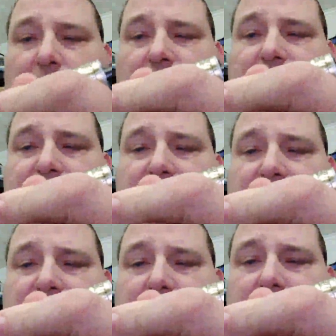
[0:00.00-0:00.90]
This
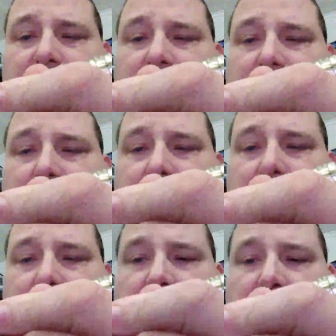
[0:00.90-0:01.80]
unscrews.
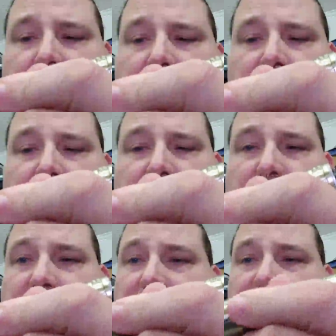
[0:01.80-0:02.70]

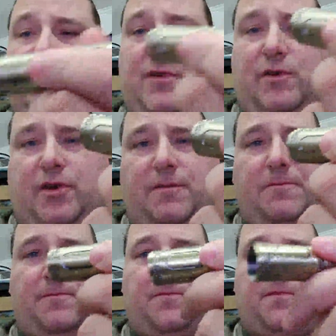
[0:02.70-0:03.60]
Threads feel good.
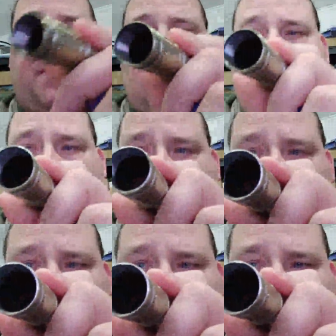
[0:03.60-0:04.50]

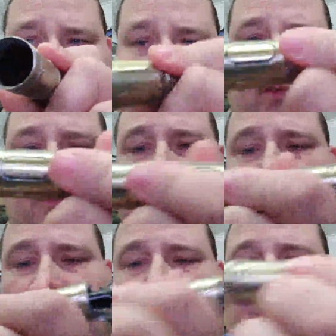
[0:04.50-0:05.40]
That's all
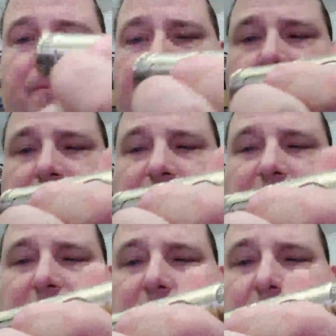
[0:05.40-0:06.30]
steel.
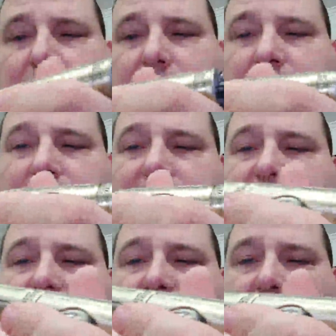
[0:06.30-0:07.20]
Your
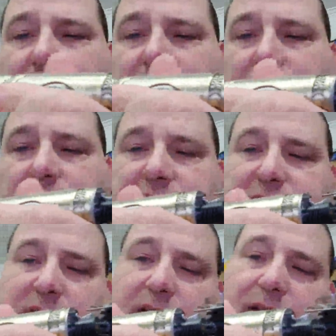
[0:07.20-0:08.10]
18500 goes
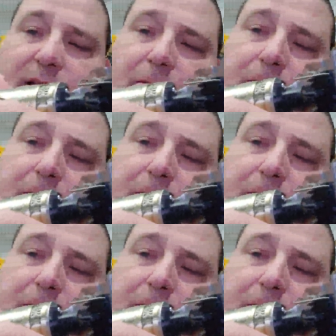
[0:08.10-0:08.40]
inside there.